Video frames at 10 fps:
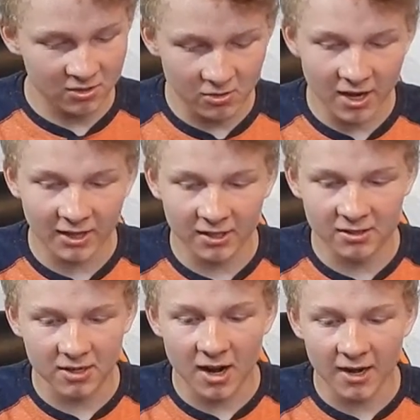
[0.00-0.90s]
so like
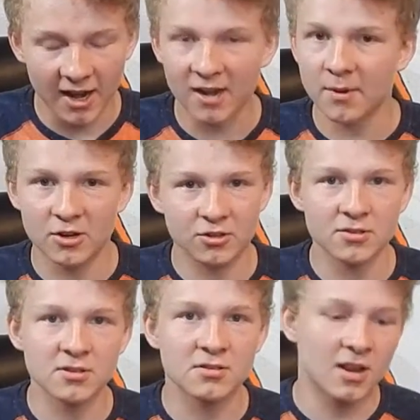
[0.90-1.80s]
it's got
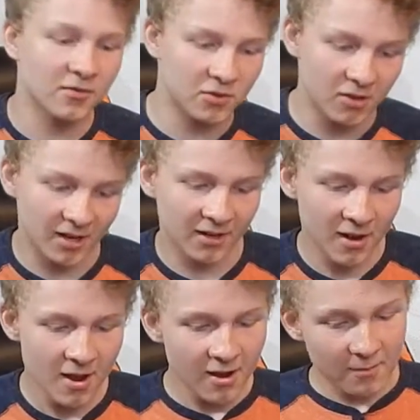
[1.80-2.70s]
animations and stuff, so like
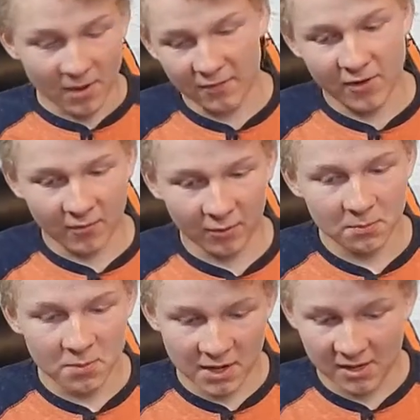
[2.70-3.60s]
my
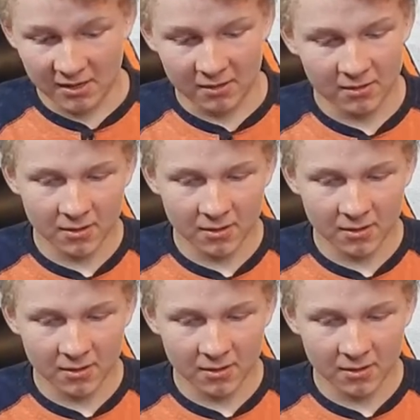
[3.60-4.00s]
favorite being